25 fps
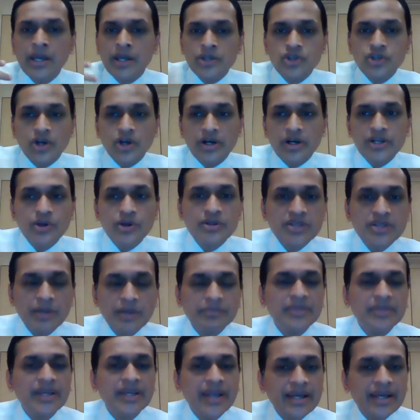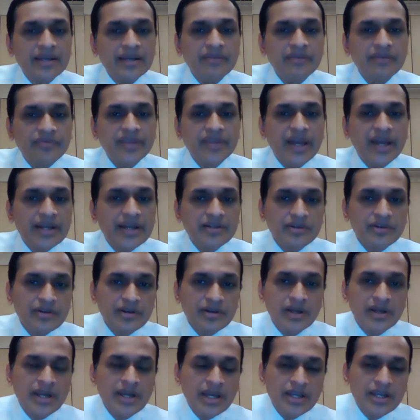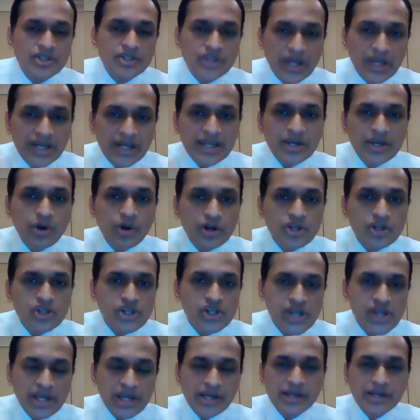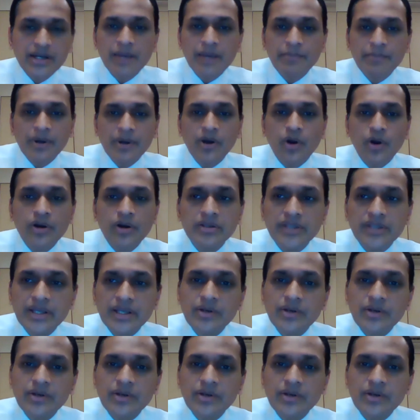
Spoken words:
journey or something, and if that jelly got shaken up a lot,